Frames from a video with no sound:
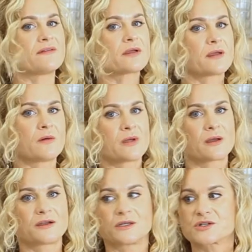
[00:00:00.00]
it going
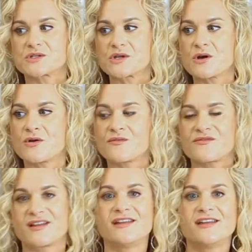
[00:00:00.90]
on your stove.
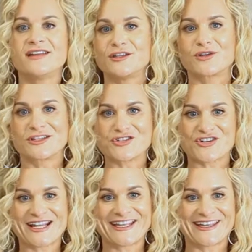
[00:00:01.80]
You can
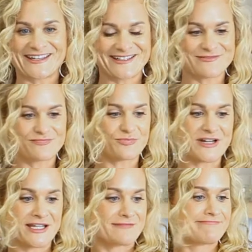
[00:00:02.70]
drink it, bring
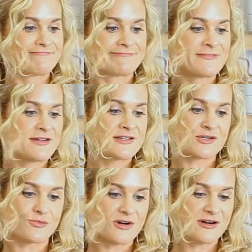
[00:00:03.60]
it to
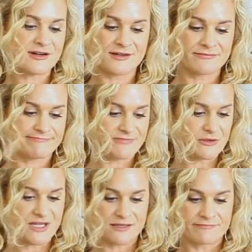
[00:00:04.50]
work. You
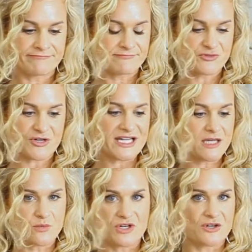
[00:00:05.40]
can drink
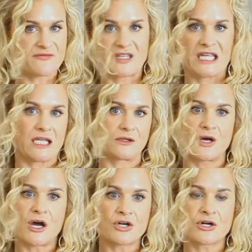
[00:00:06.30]
it when you're feeling a little
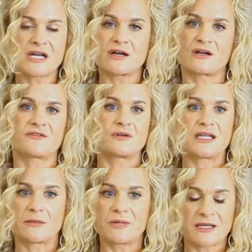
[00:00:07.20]
hungry, or if you need
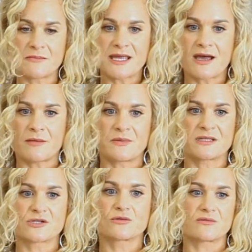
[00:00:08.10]
a pick-me-up.
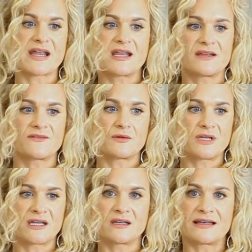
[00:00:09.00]
It's great if you
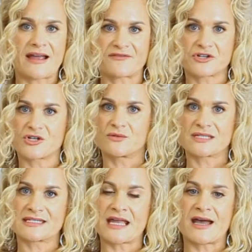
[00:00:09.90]
need an afternoon
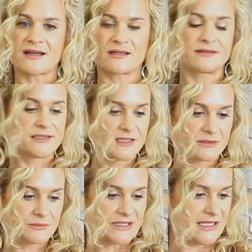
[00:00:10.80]
snack.
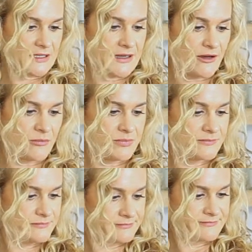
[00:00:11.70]
Really can help
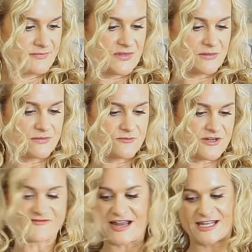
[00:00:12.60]

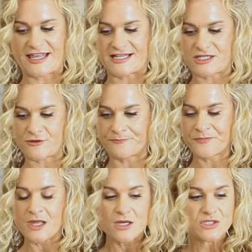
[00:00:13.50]
revitalize you.
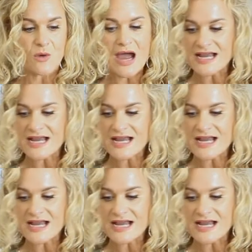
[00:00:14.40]
So